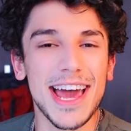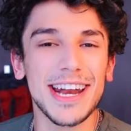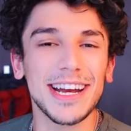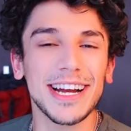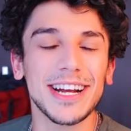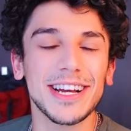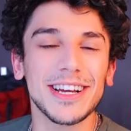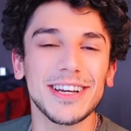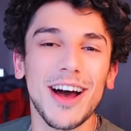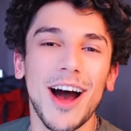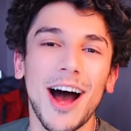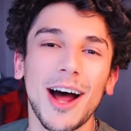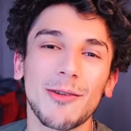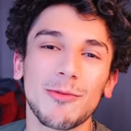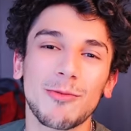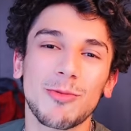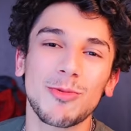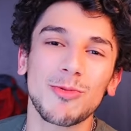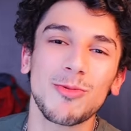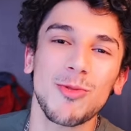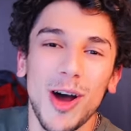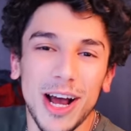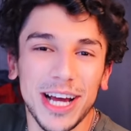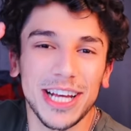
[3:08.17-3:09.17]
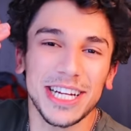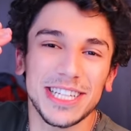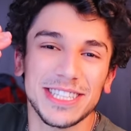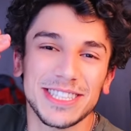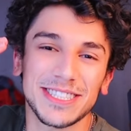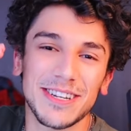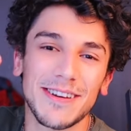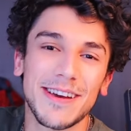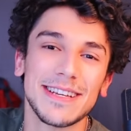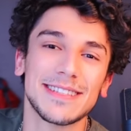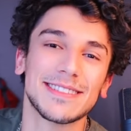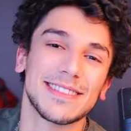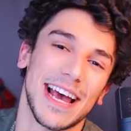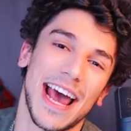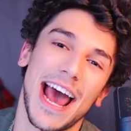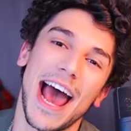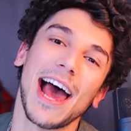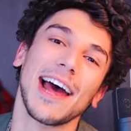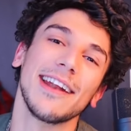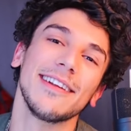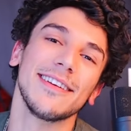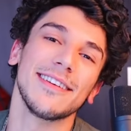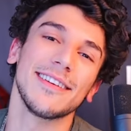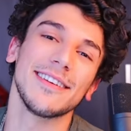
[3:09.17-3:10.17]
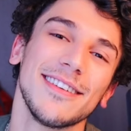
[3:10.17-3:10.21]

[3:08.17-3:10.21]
And it got right into his head.